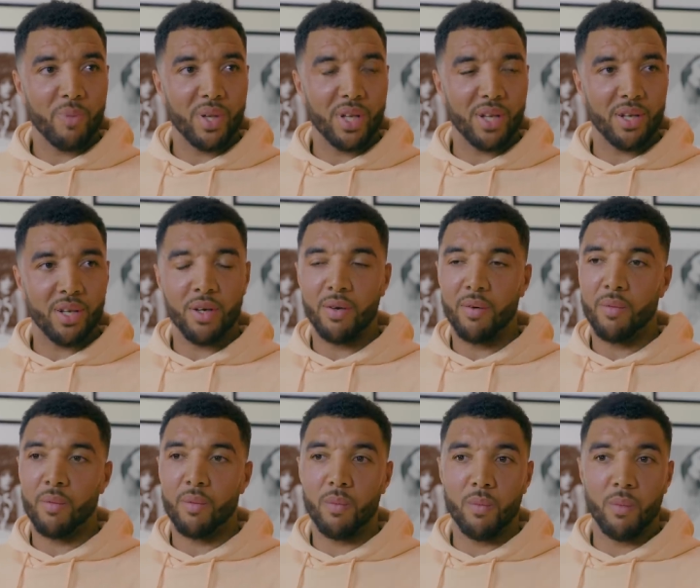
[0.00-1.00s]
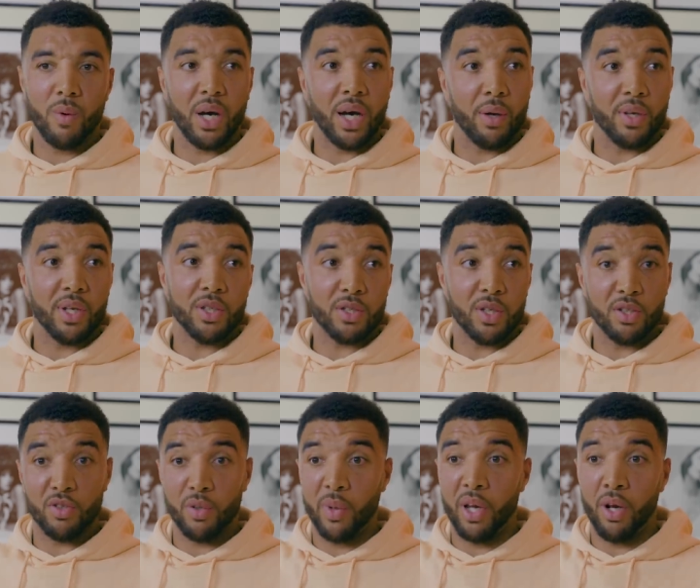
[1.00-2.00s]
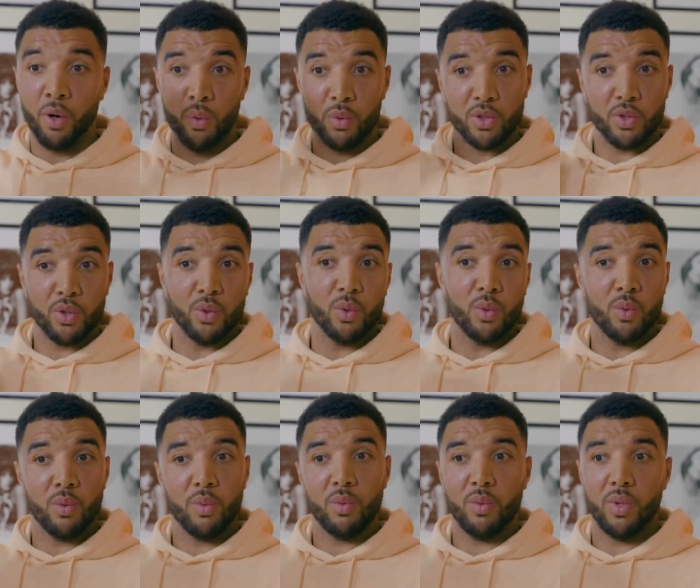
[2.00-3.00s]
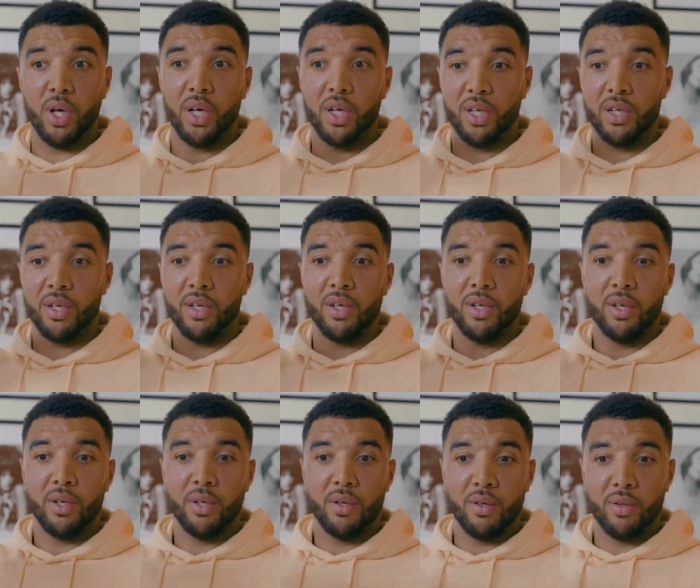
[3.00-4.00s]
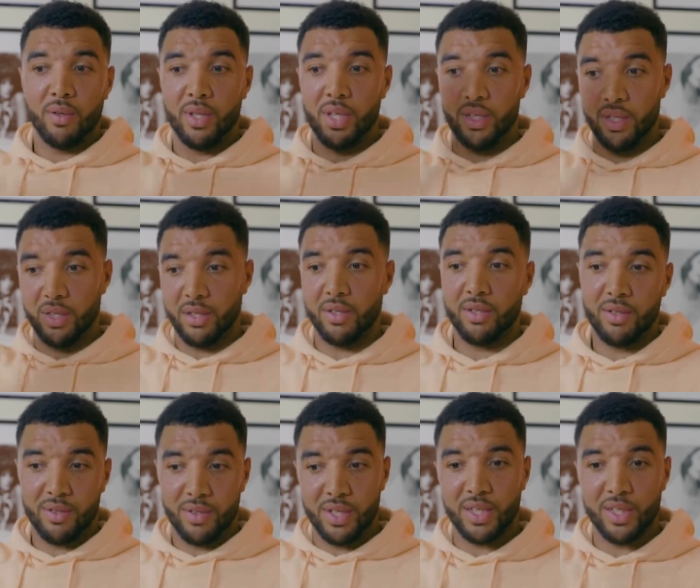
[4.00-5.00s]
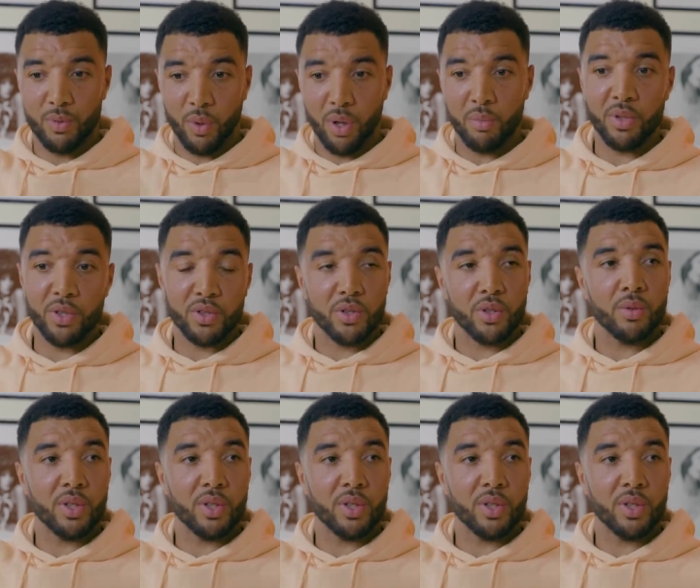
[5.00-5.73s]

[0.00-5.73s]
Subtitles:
And you're like, wow, he just literally went old school, like, this is what I'm used to,